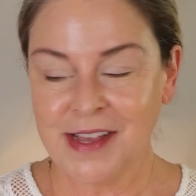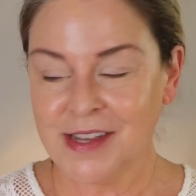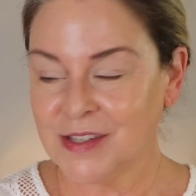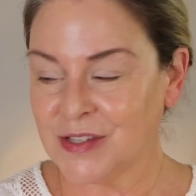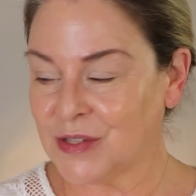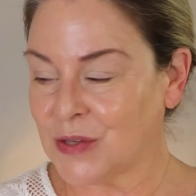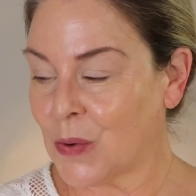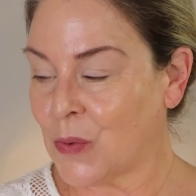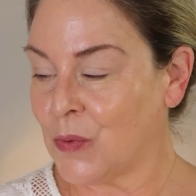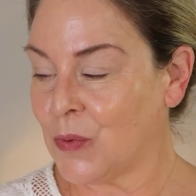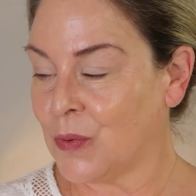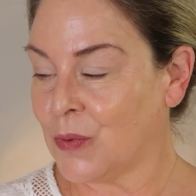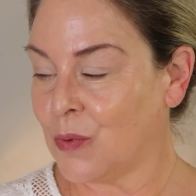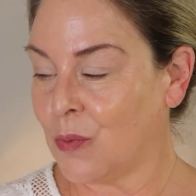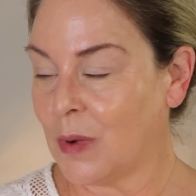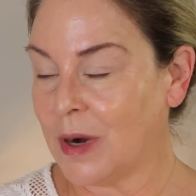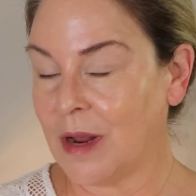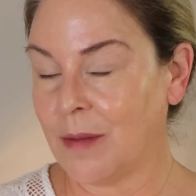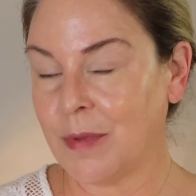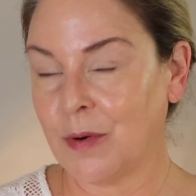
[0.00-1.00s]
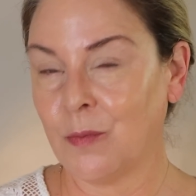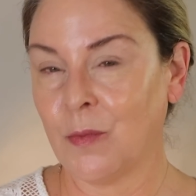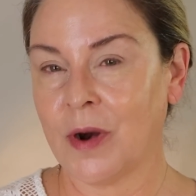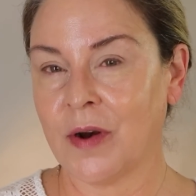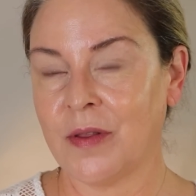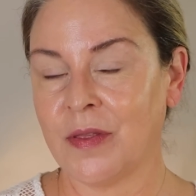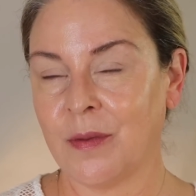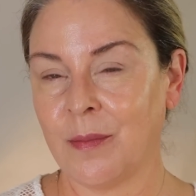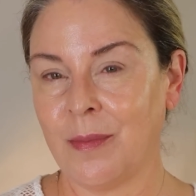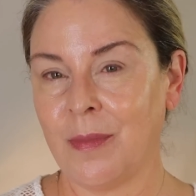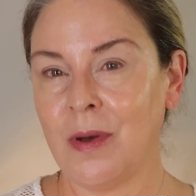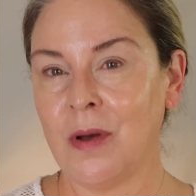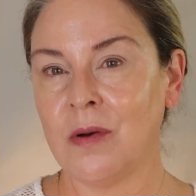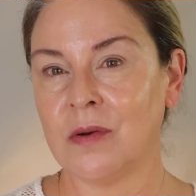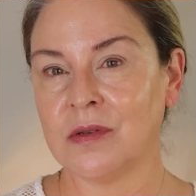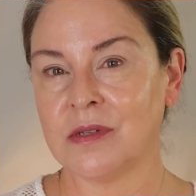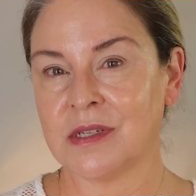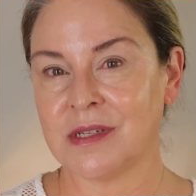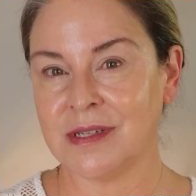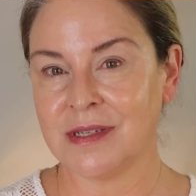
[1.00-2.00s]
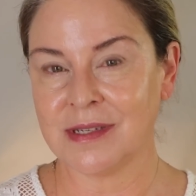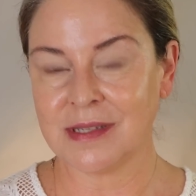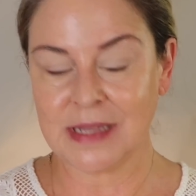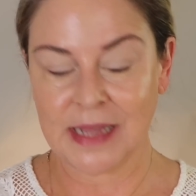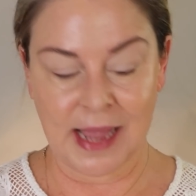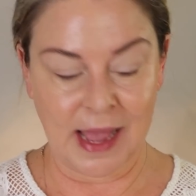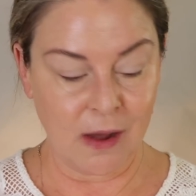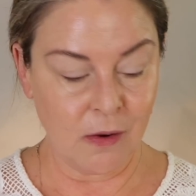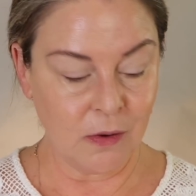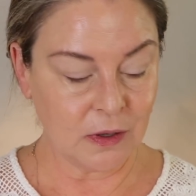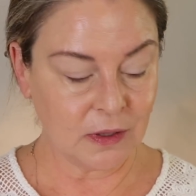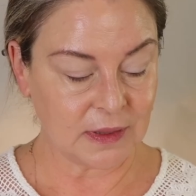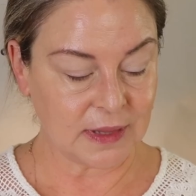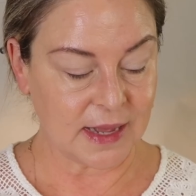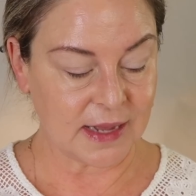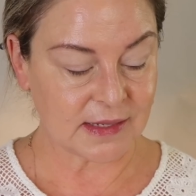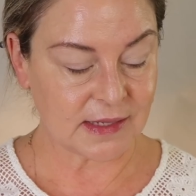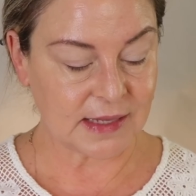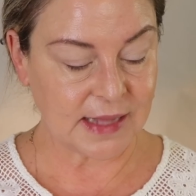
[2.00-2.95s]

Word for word: So the one I've been wearing the most is the Hourglass.